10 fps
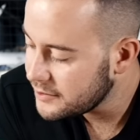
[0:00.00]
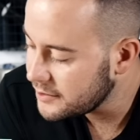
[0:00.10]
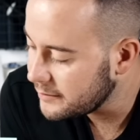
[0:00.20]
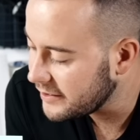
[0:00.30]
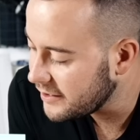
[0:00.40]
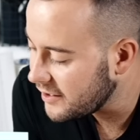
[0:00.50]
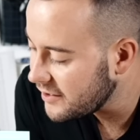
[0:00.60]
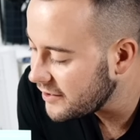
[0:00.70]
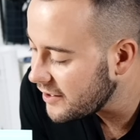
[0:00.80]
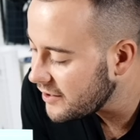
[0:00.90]
should have been, uh,
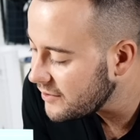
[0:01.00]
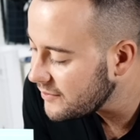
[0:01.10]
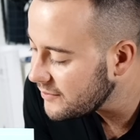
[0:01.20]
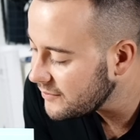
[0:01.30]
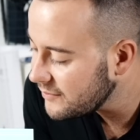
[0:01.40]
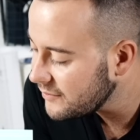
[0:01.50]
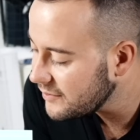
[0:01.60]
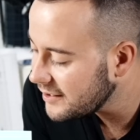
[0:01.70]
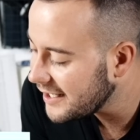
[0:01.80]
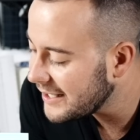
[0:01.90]
no,